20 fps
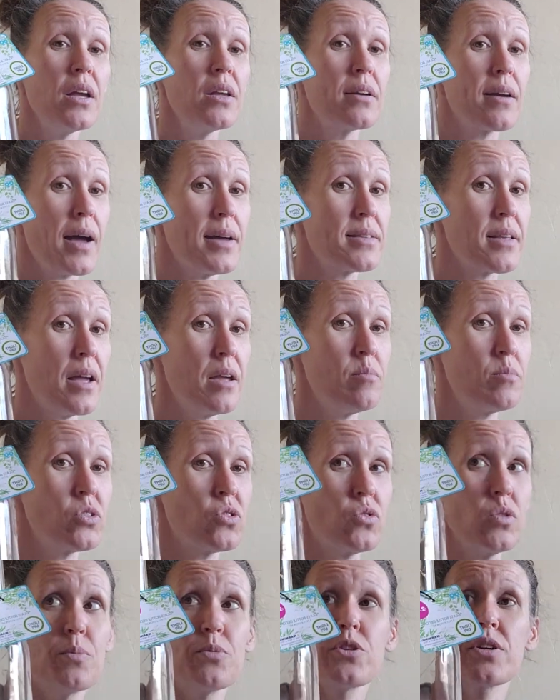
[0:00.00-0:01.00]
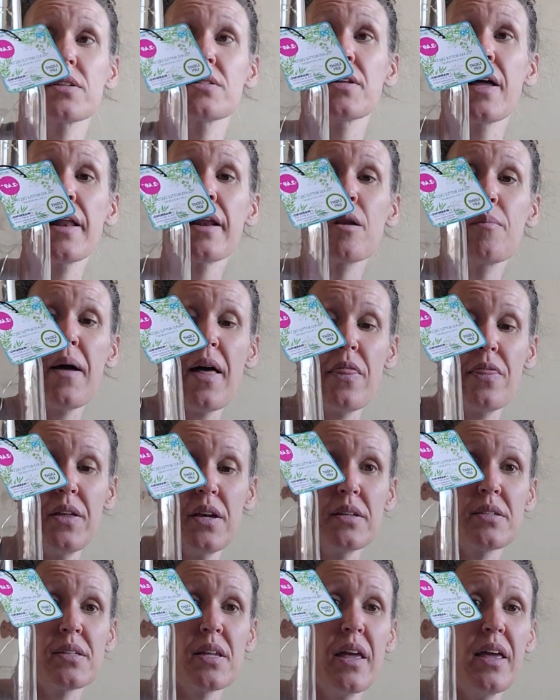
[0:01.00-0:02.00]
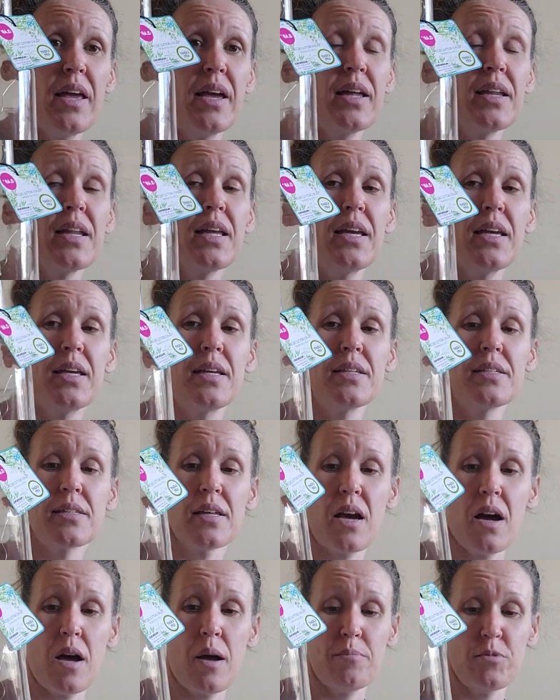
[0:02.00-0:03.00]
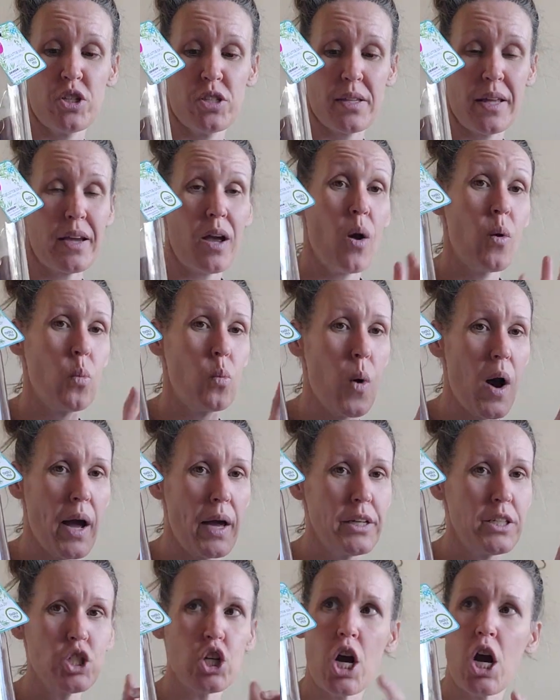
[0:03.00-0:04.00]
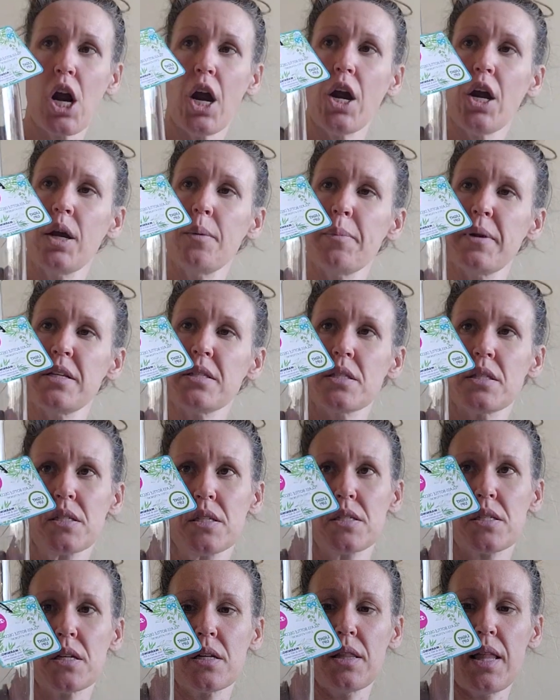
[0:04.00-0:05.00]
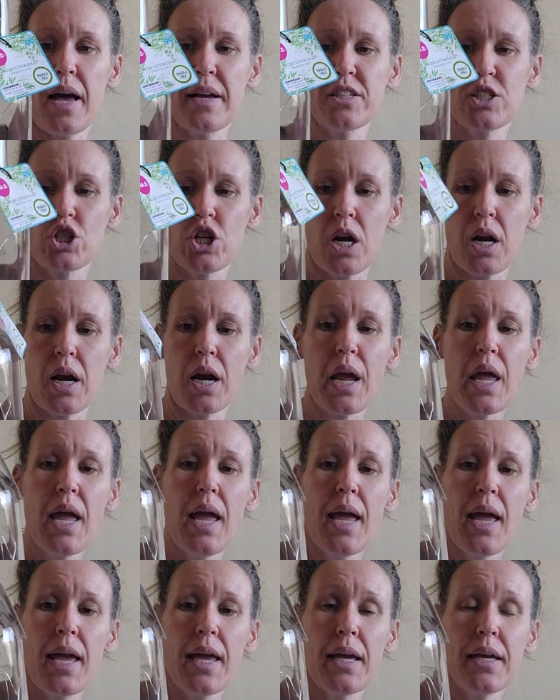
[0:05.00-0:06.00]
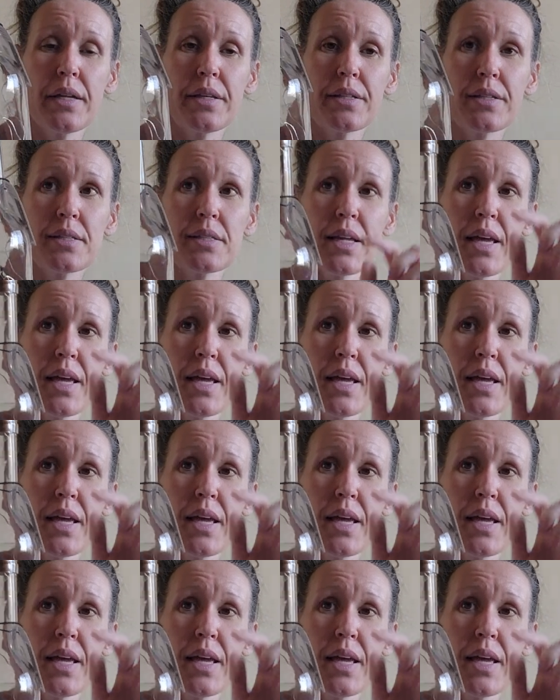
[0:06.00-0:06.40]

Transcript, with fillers: guys i am super excited about this it is um, just like a wine jar but it's just a glass jar it